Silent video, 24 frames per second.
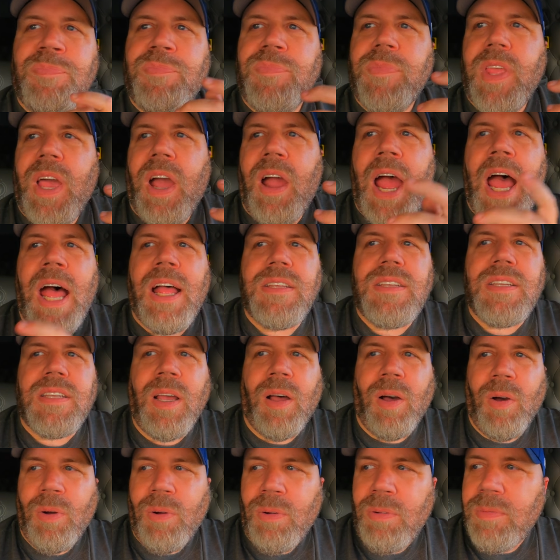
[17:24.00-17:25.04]
all right,
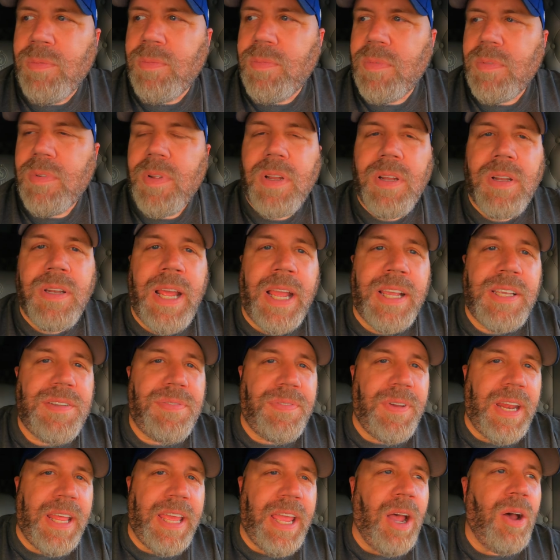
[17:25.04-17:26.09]
so next
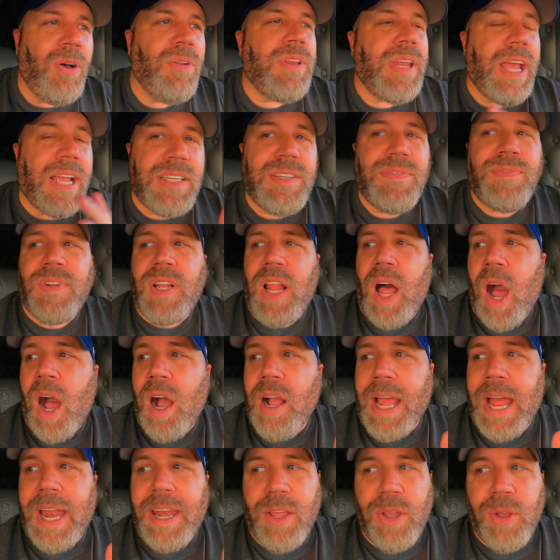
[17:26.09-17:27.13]
video, next
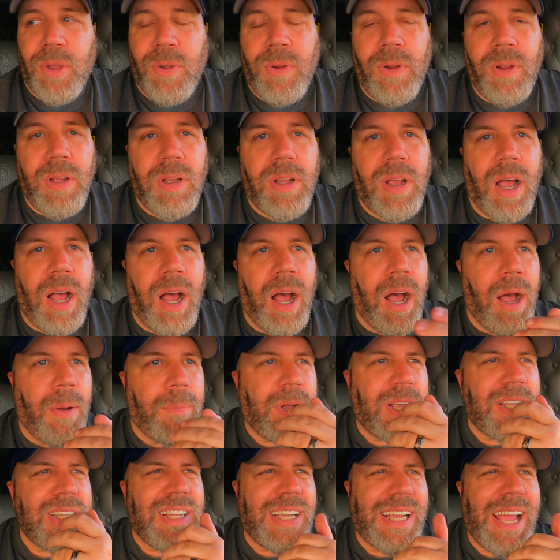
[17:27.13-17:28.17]
vlog I do,
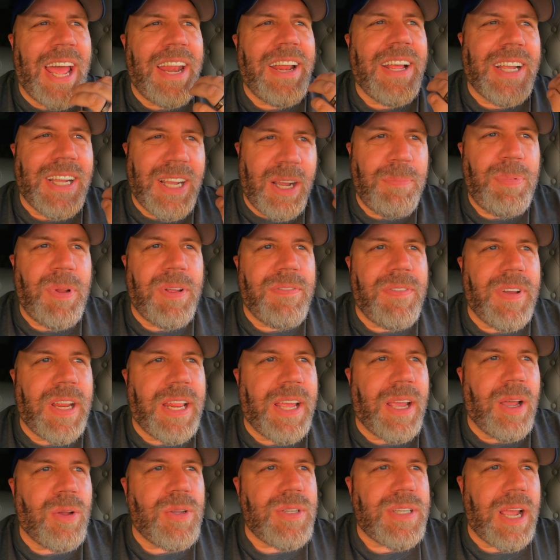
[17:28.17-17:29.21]
because I got a couple of
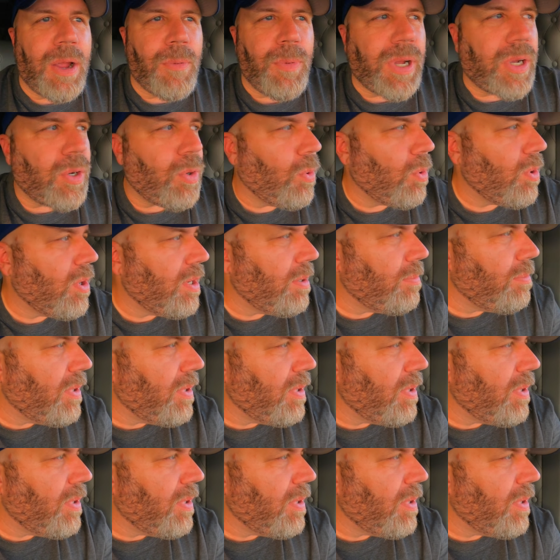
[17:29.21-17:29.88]
videos I recorded,